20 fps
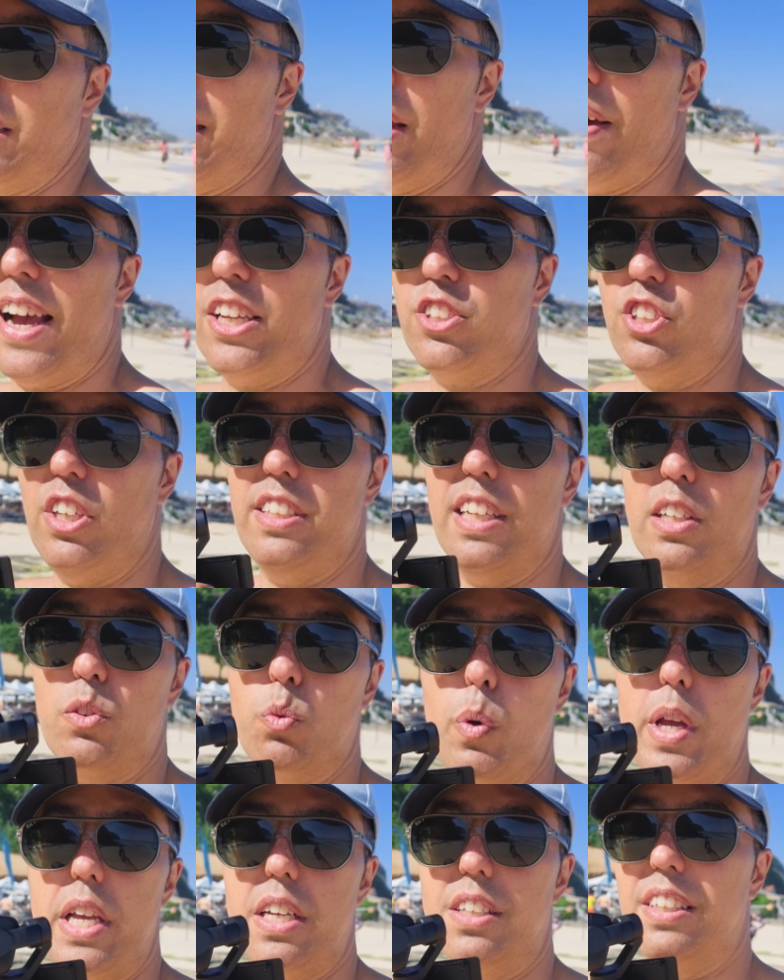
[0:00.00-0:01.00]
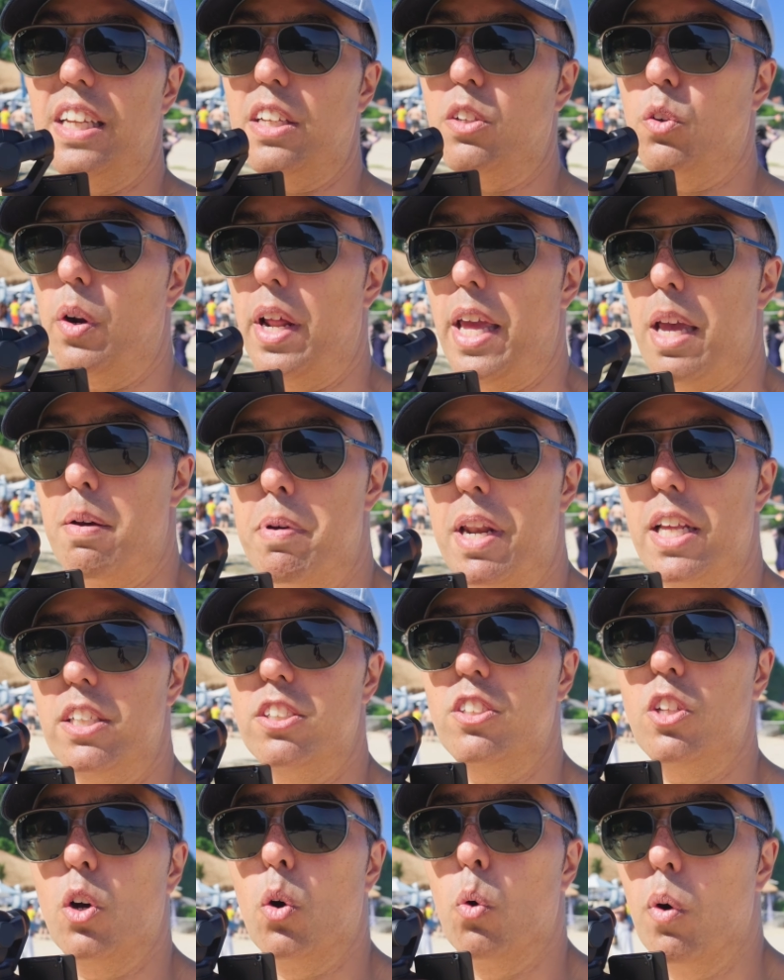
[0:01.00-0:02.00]
Now it actually says weak signal here, but it
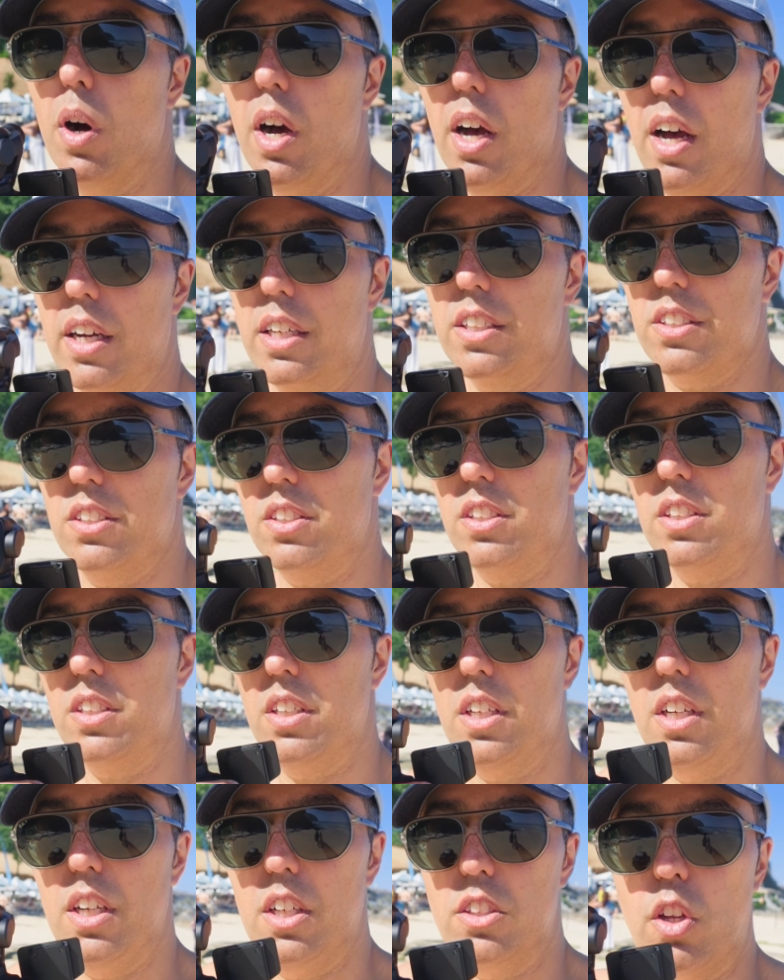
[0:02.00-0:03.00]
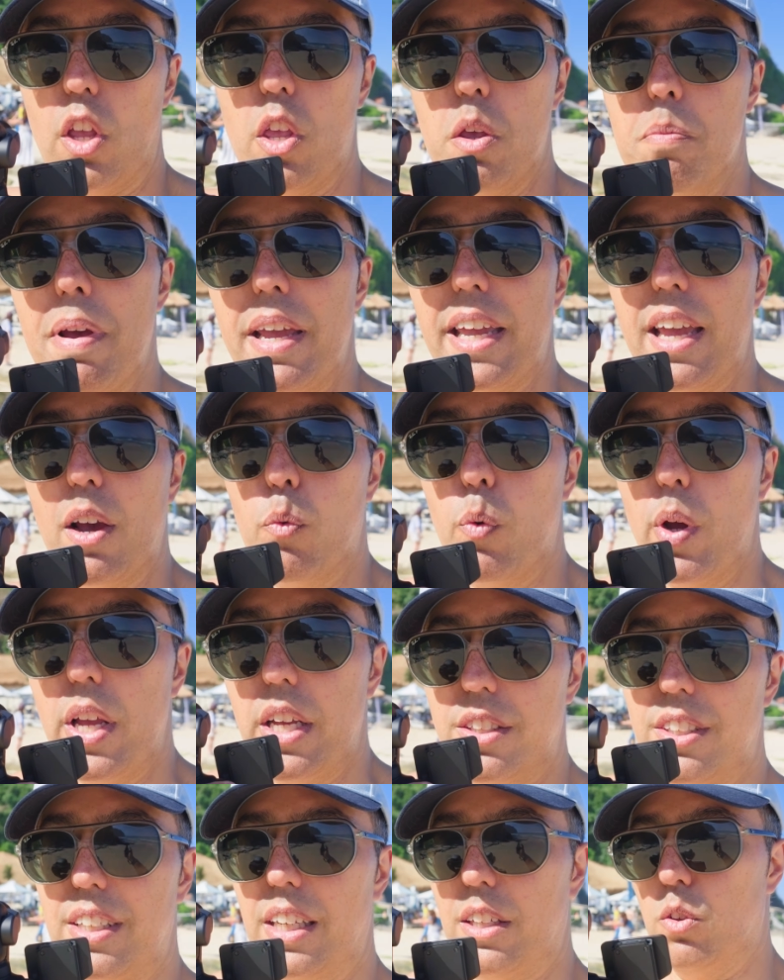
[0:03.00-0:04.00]
still works. So you may get weak
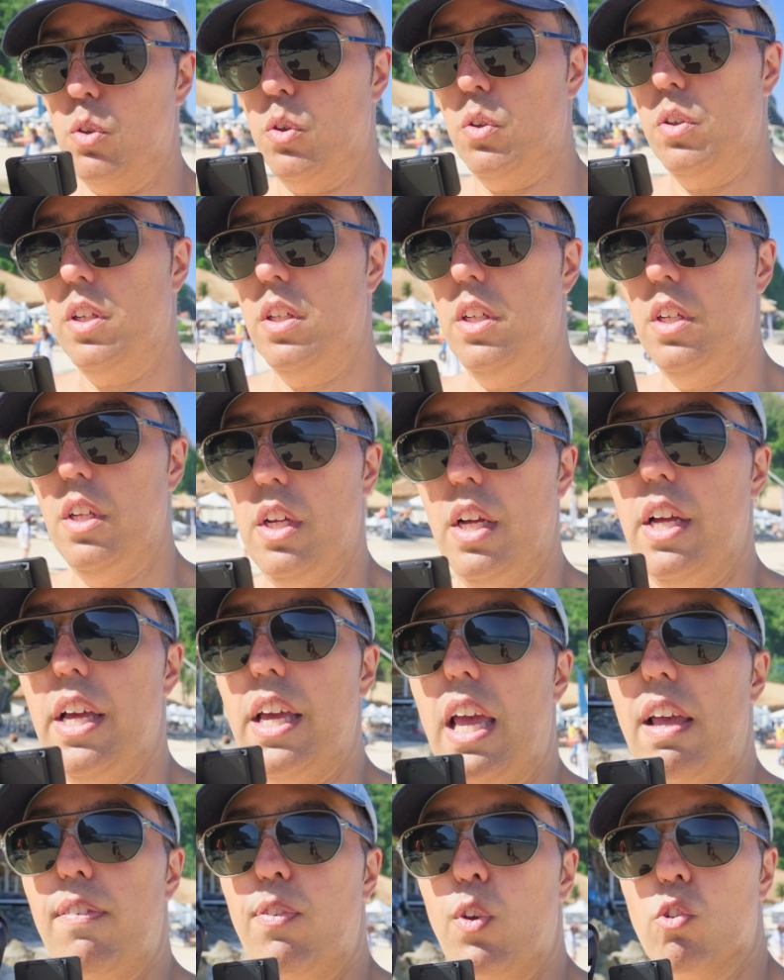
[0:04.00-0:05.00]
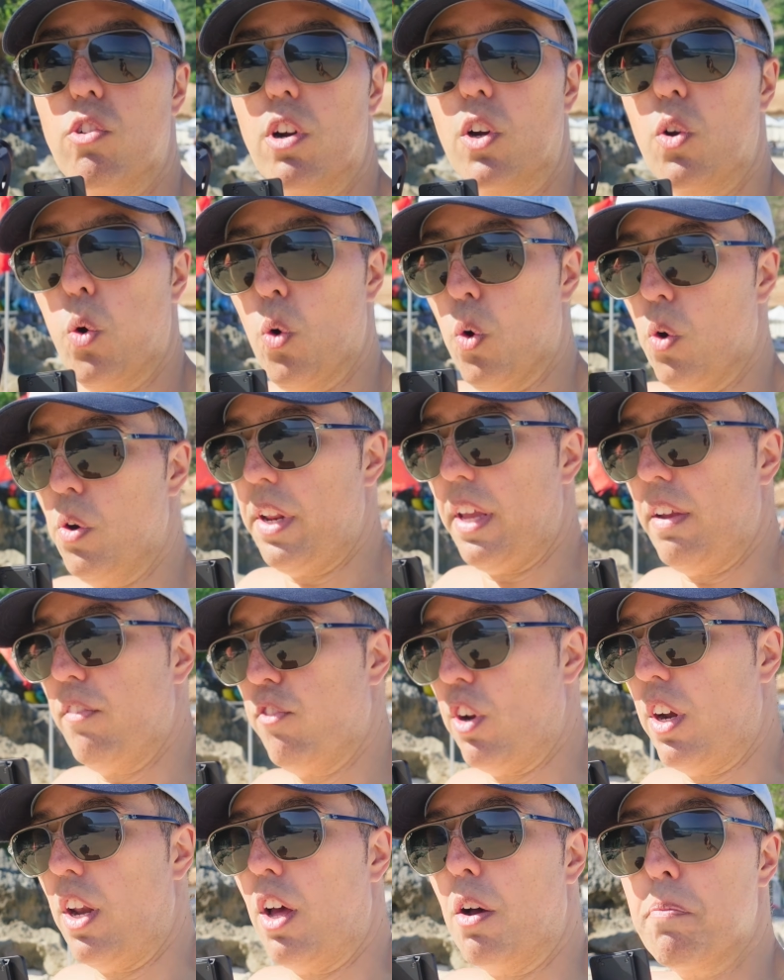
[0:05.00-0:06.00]
signal. If you're recording for
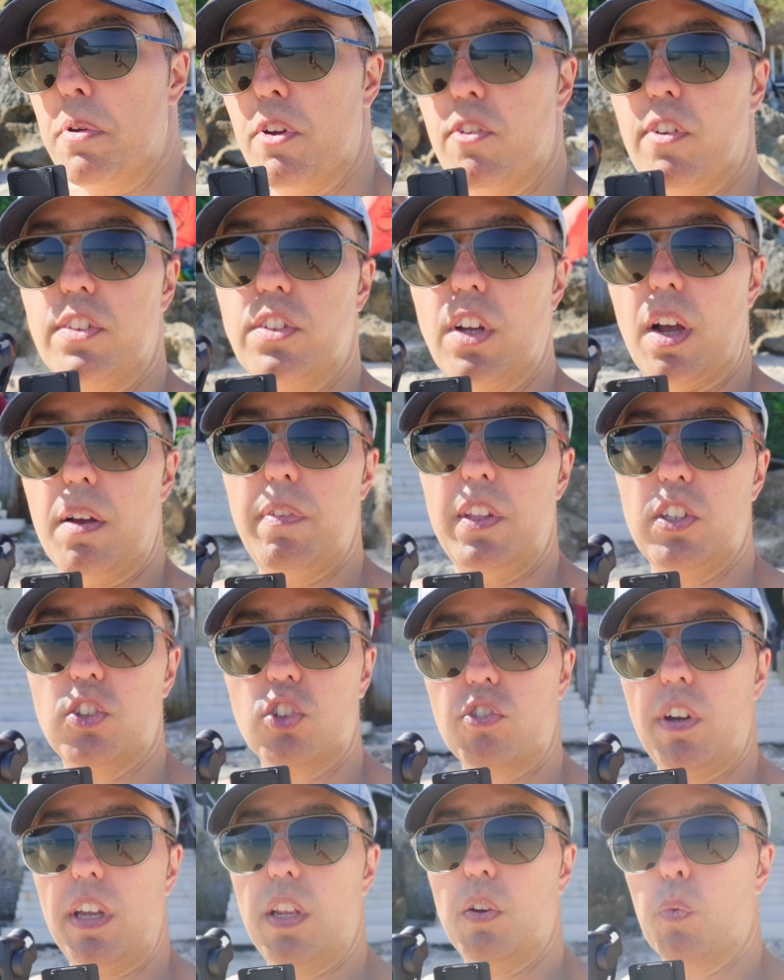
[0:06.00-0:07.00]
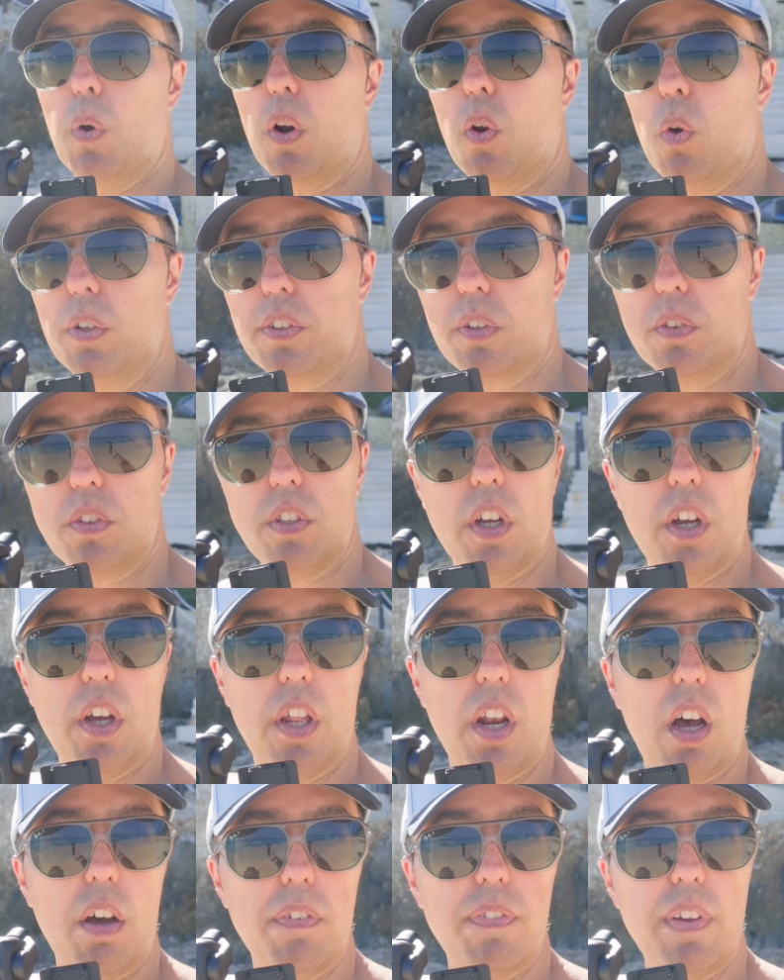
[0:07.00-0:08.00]
a long period of time, this screen will also turn
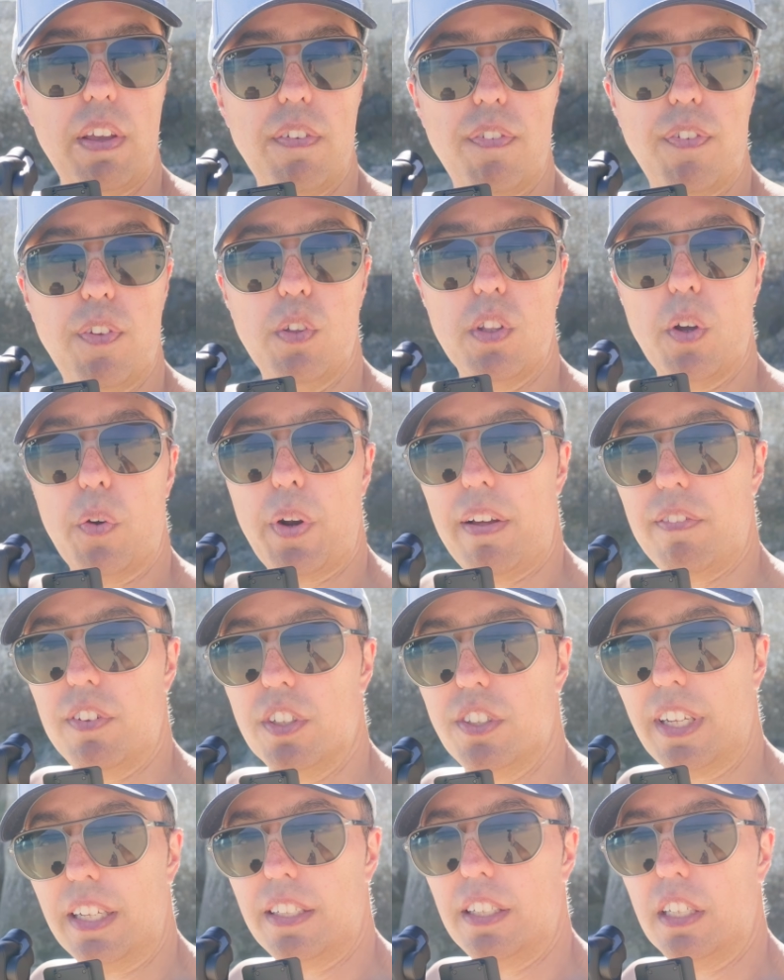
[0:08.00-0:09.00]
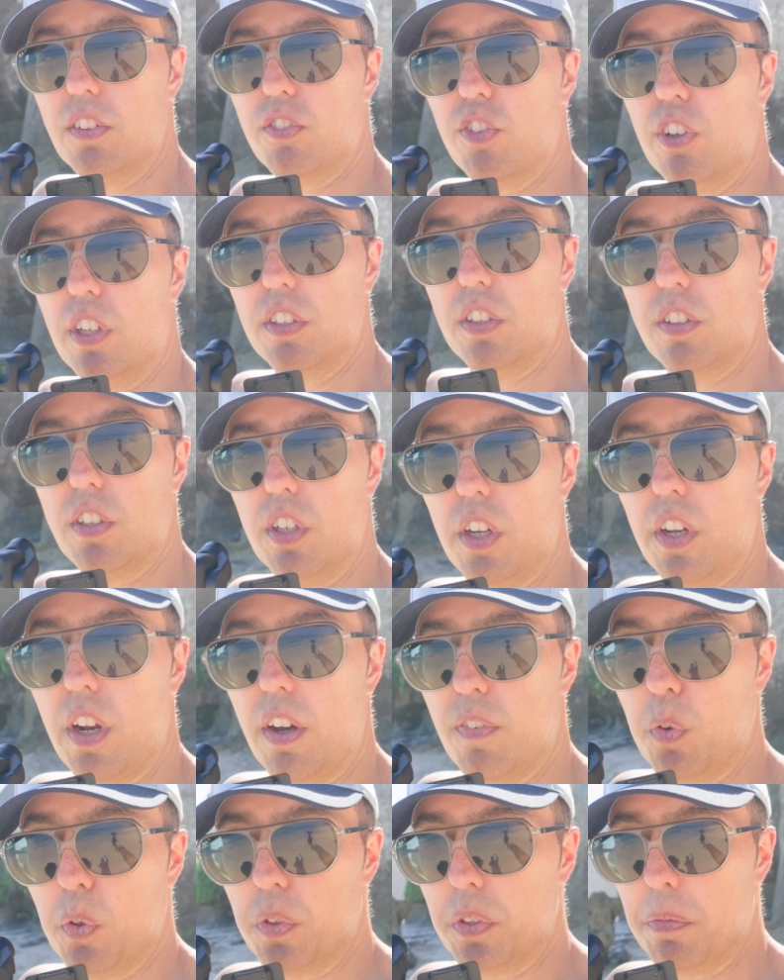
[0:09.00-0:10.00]
off. If you don't have the settings for it to turn off
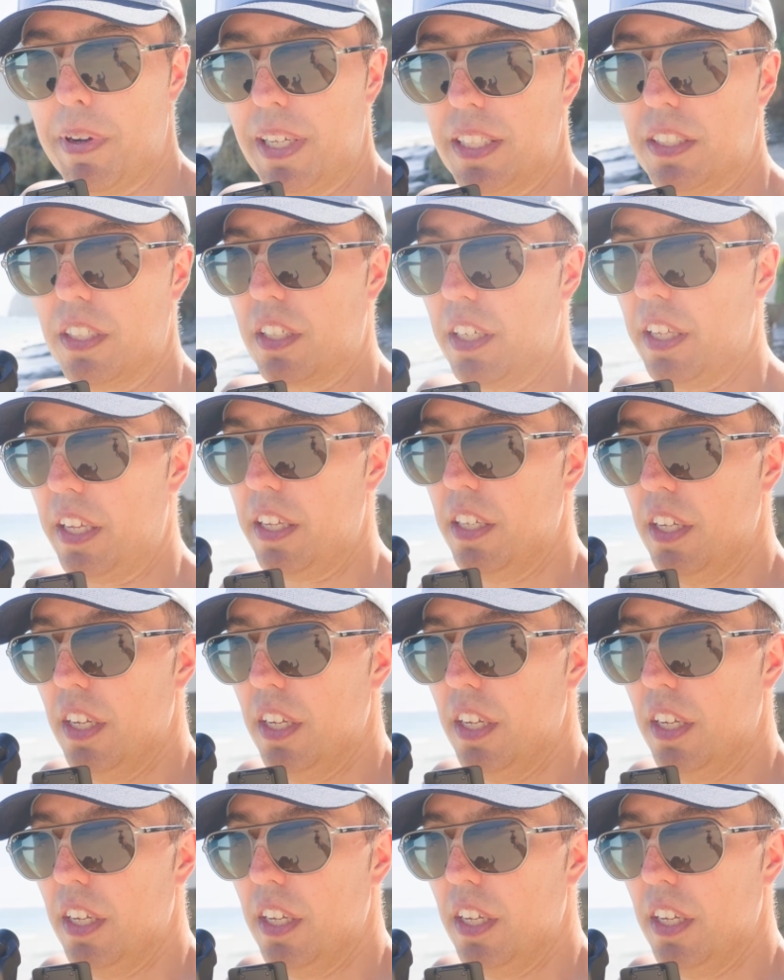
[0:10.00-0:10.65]
automatically,